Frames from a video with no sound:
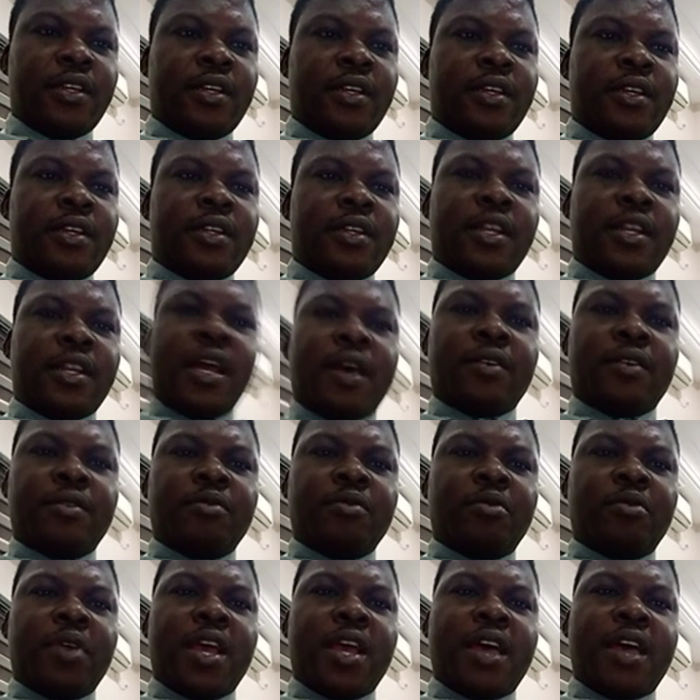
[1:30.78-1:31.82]
Now,
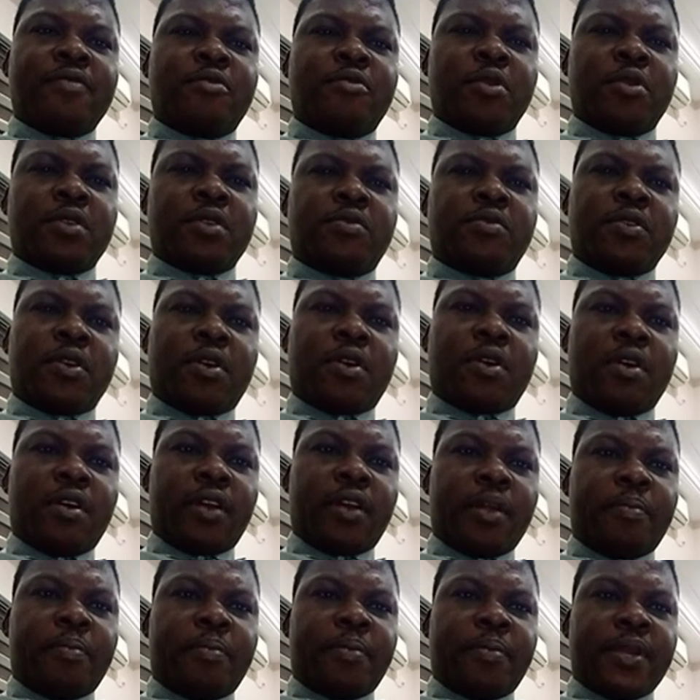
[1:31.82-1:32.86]
we have what we call
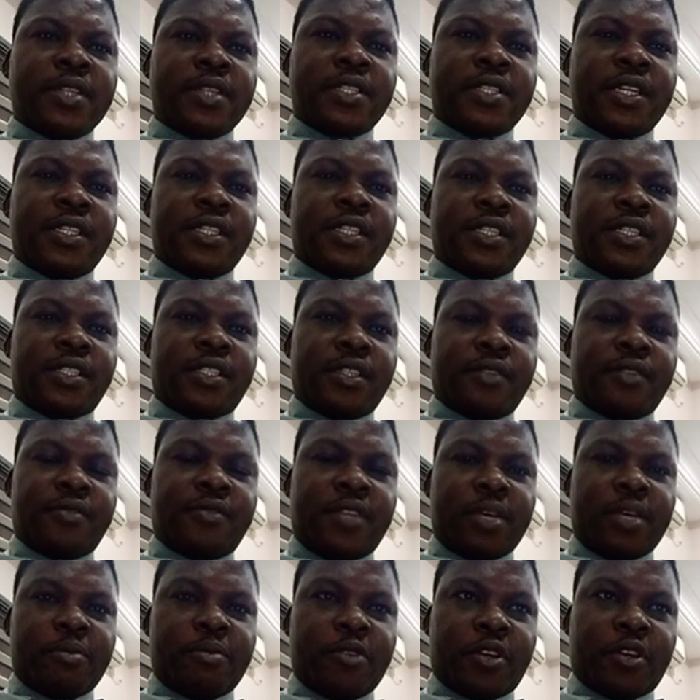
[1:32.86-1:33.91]
representative
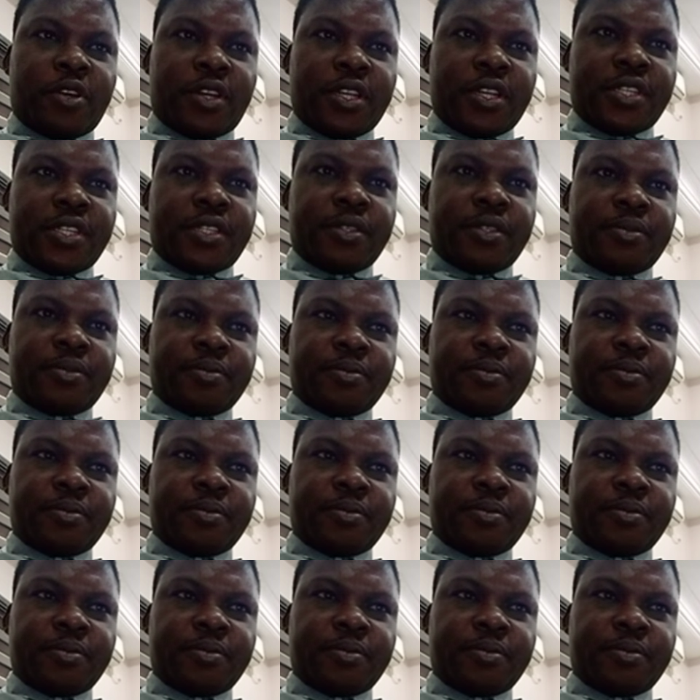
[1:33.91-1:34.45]
democracy.